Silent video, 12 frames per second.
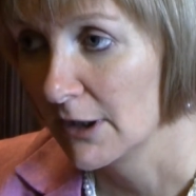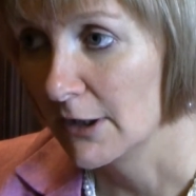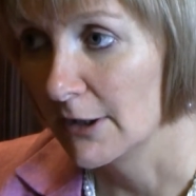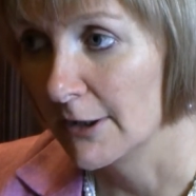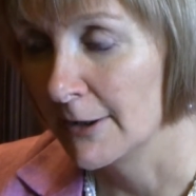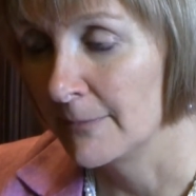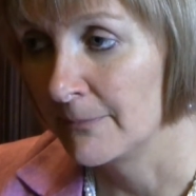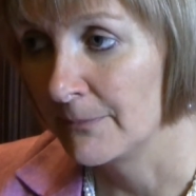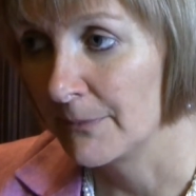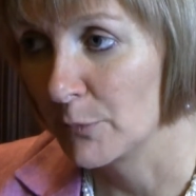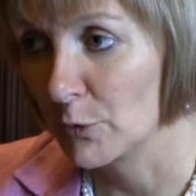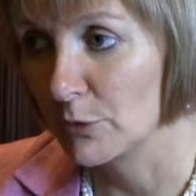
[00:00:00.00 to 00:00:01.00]

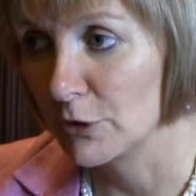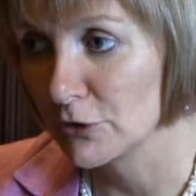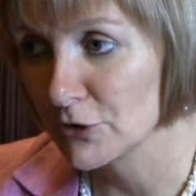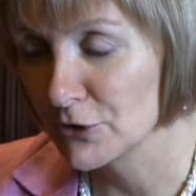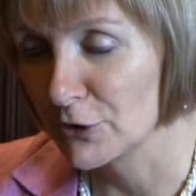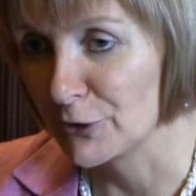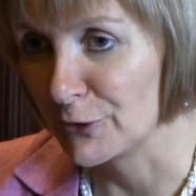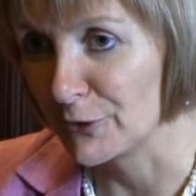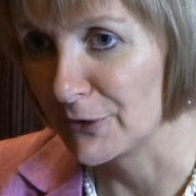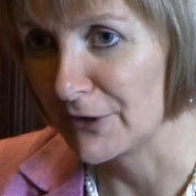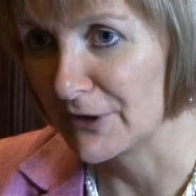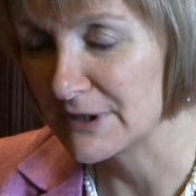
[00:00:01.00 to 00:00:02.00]
But we also know
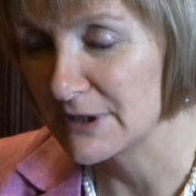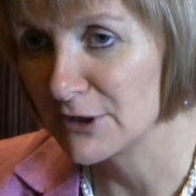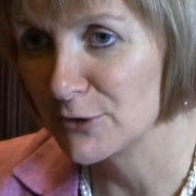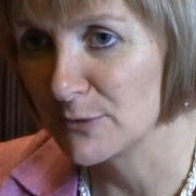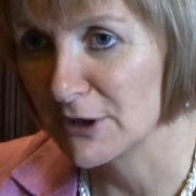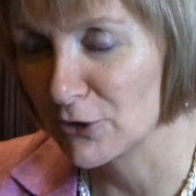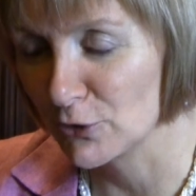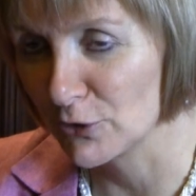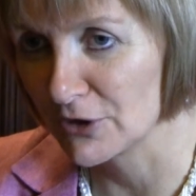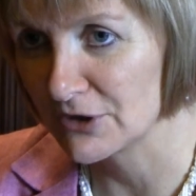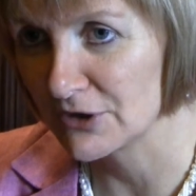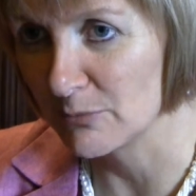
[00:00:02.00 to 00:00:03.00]
that they tend to ignore
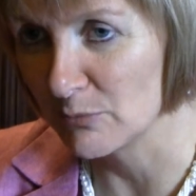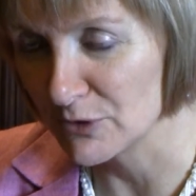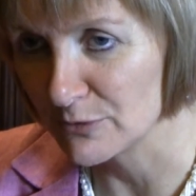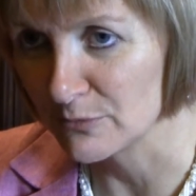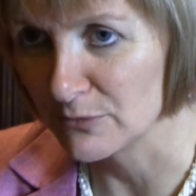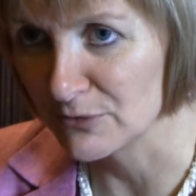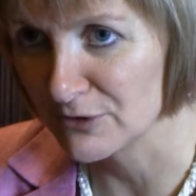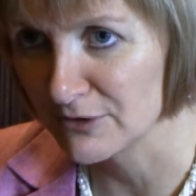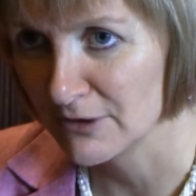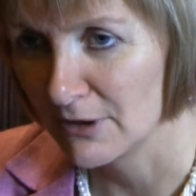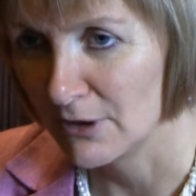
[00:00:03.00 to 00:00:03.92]
the symptoms